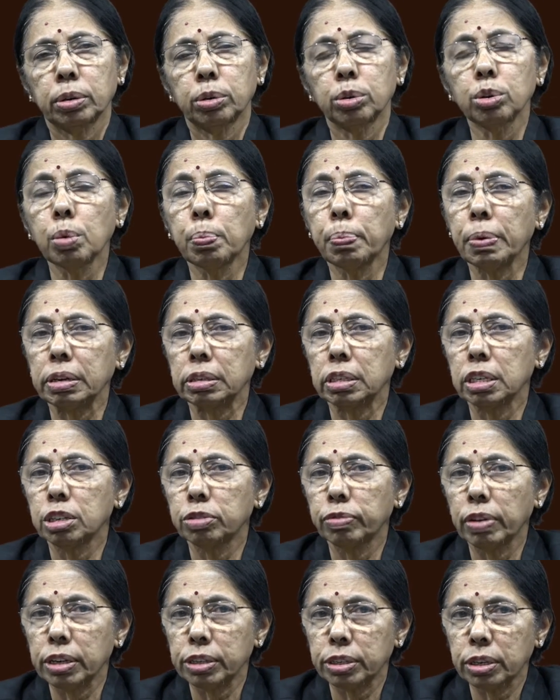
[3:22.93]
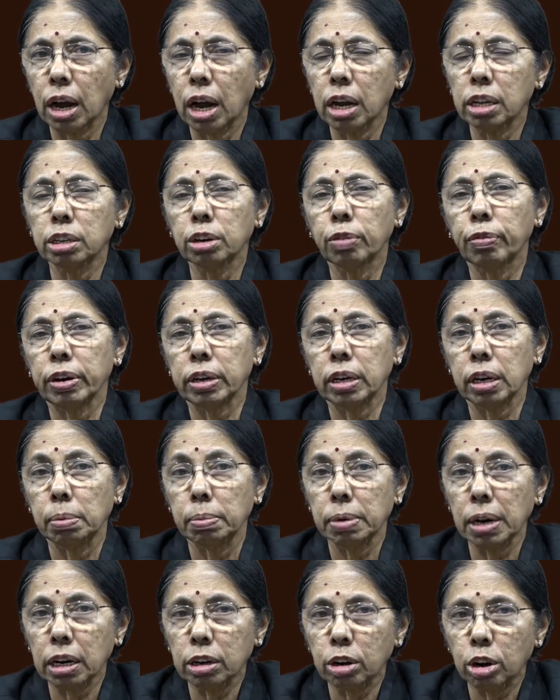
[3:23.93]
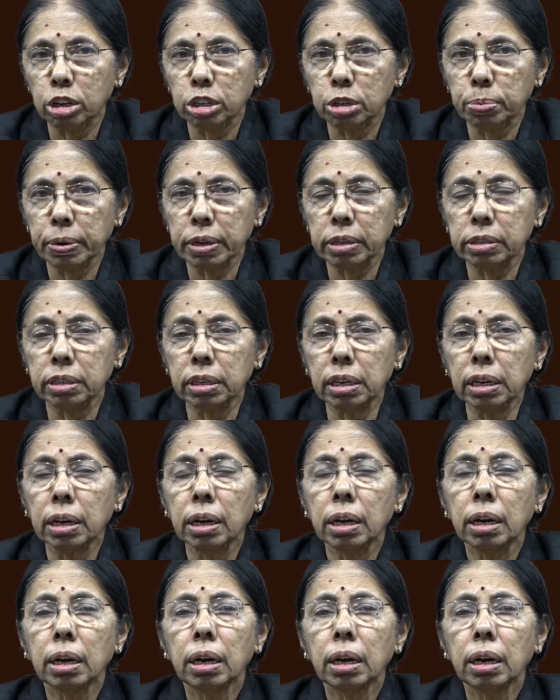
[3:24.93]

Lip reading: 2 persons were charged for criminal conspiracy